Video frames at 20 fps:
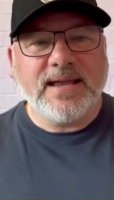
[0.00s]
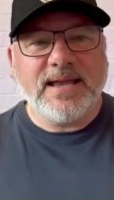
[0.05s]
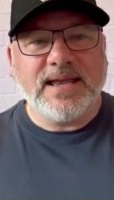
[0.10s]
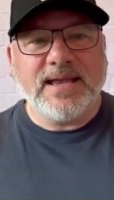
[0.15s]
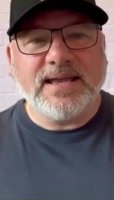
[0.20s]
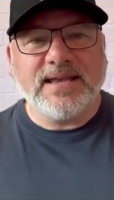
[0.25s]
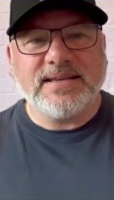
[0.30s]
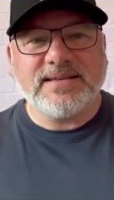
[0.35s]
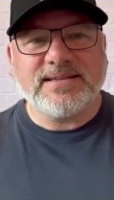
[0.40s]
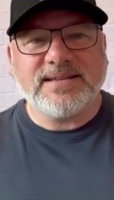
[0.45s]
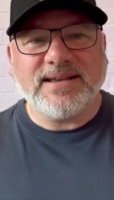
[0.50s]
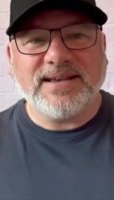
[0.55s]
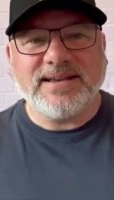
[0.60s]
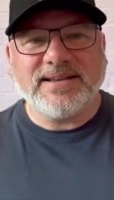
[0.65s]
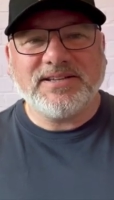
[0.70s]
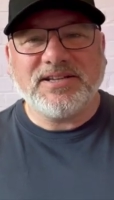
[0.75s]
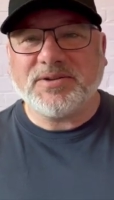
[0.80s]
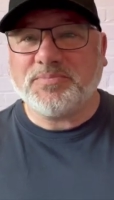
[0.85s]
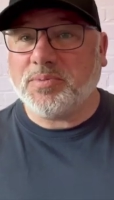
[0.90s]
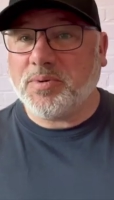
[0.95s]
is uh,
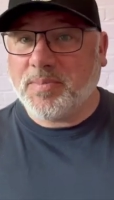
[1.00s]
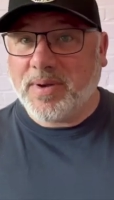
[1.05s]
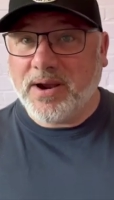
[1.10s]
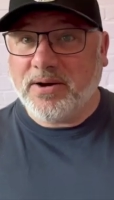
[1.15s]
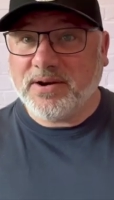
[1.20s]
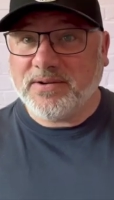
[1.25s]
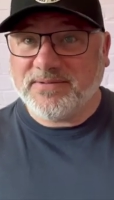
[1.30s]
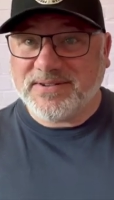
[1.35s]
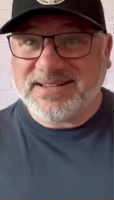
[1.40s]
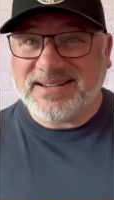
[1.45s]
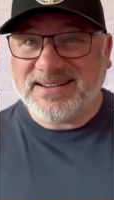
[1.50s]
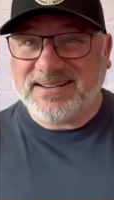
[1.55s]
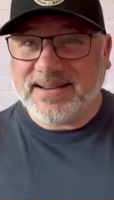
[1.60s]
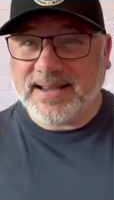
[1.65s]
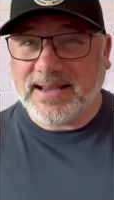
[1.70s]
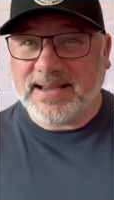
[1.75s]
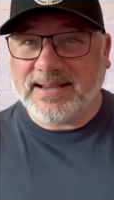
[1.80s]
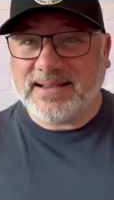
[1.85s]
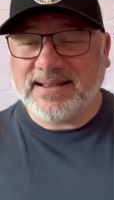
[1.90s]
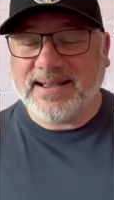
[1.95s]
just preparing for
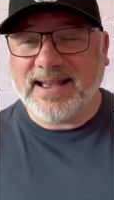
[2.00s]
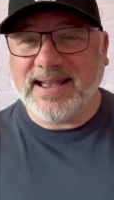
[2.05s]
Sunday.